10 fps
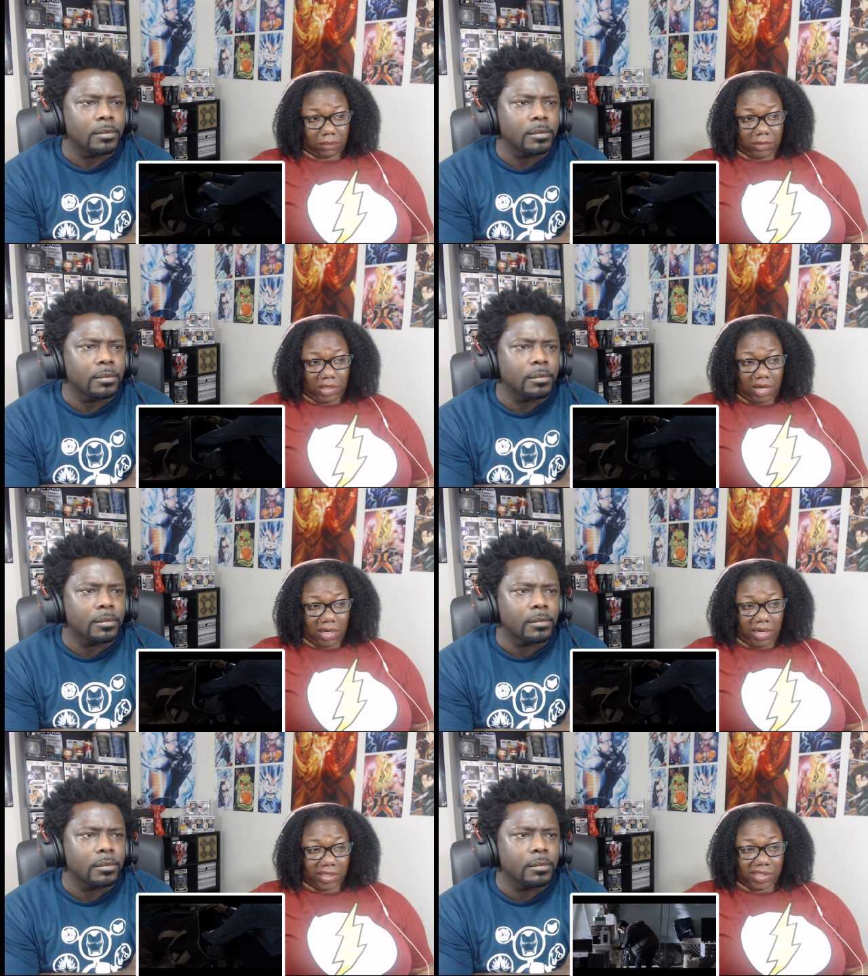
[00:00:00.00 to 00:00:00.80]
Speaker 1: Y'all in there
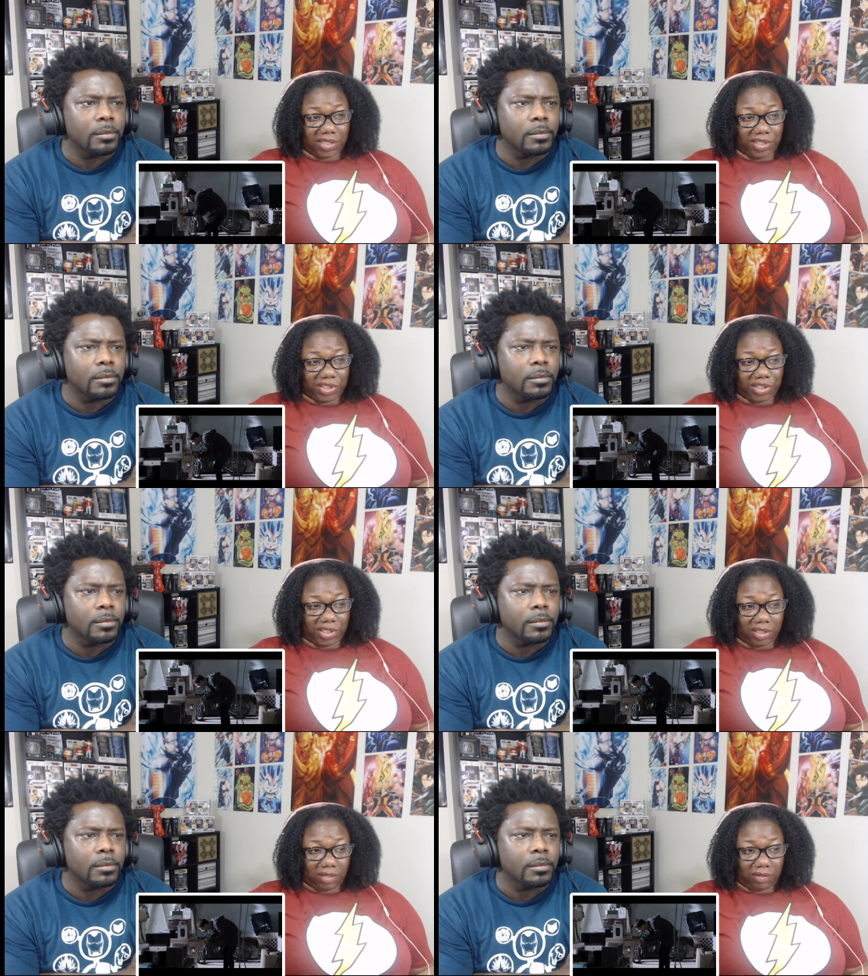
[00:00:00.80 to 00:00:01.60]
touching shit
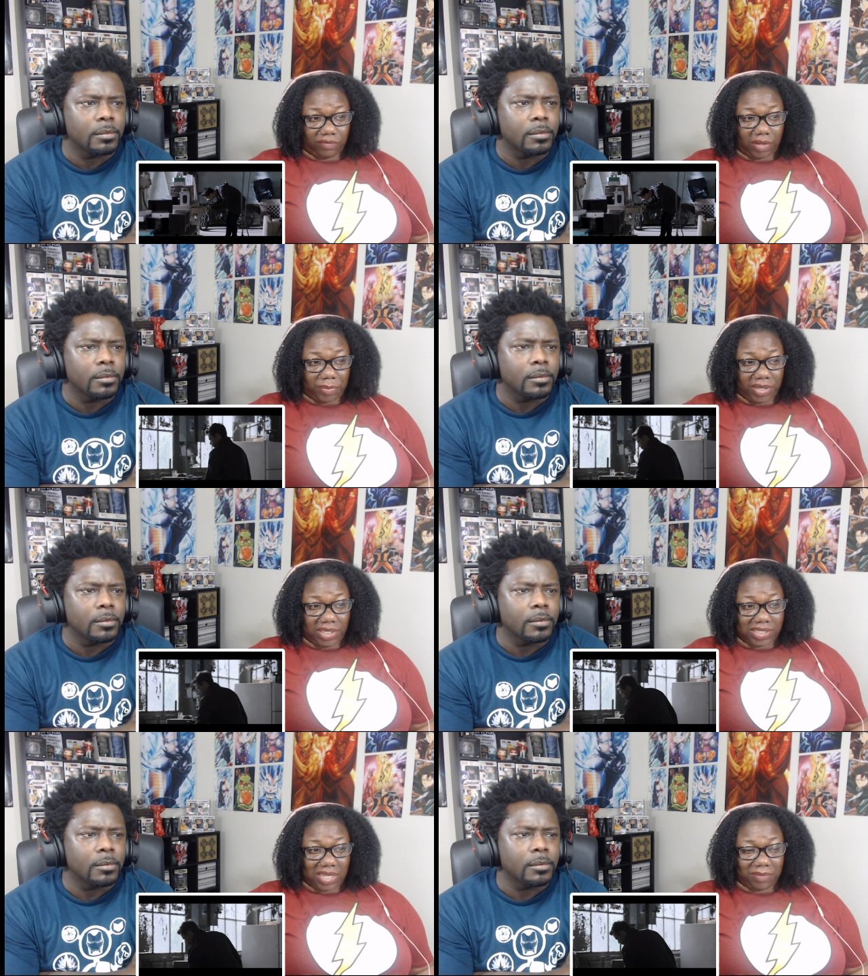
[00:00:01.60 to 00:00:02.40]
though. If the police
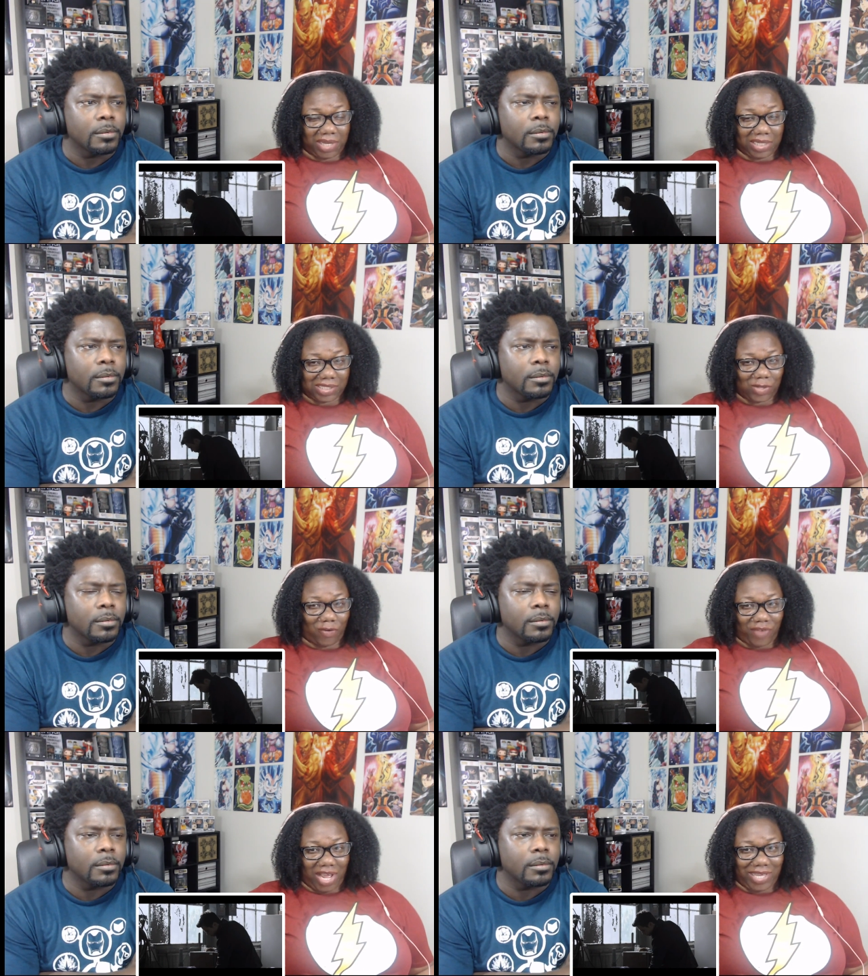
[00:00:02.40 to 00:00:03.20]
come, they just gonna
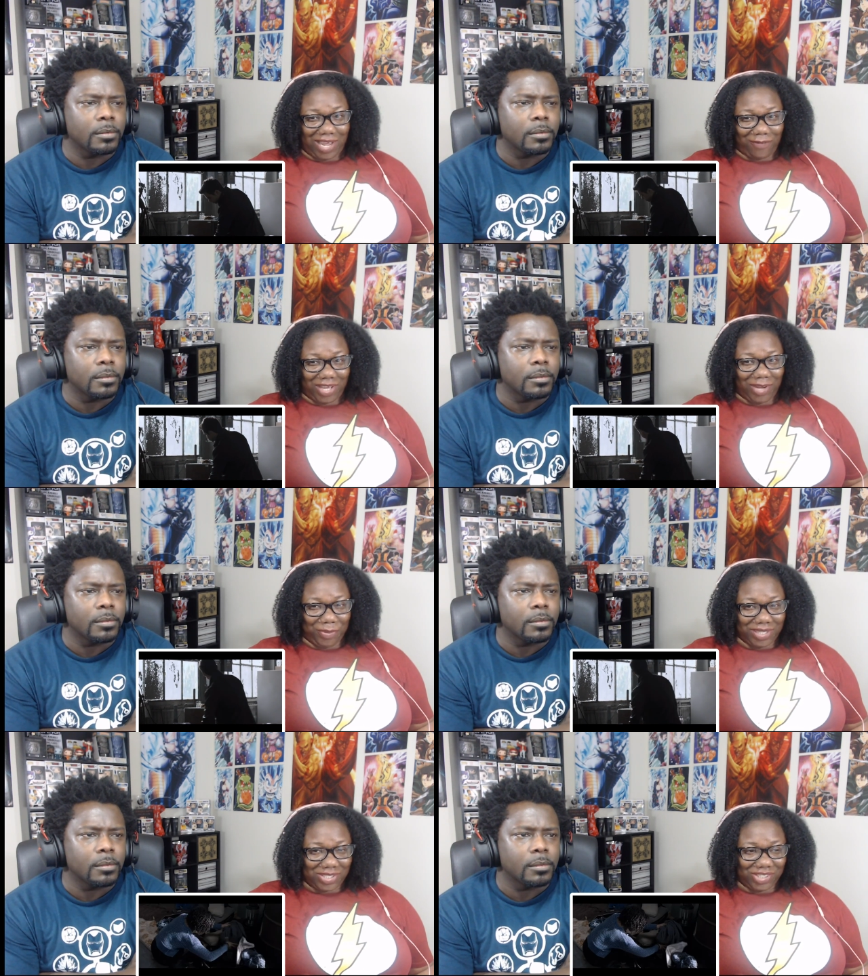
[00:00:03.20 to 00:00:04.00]
find y'all fingerprints
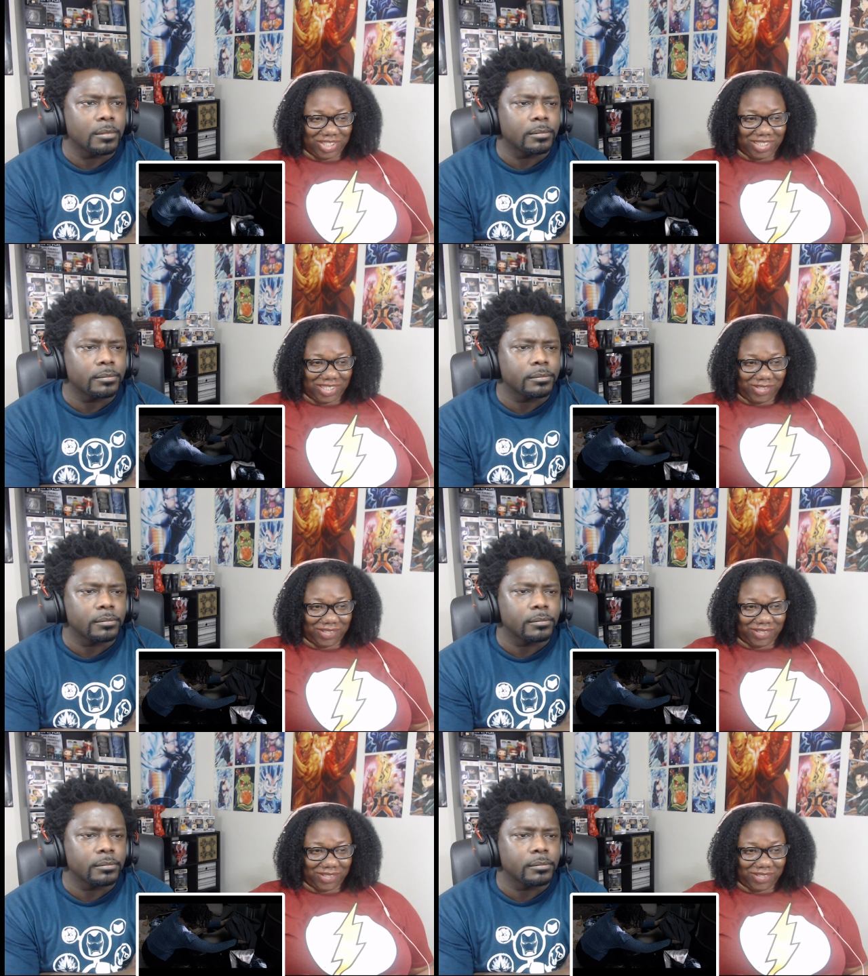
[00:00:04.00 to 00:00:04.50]
on shit too.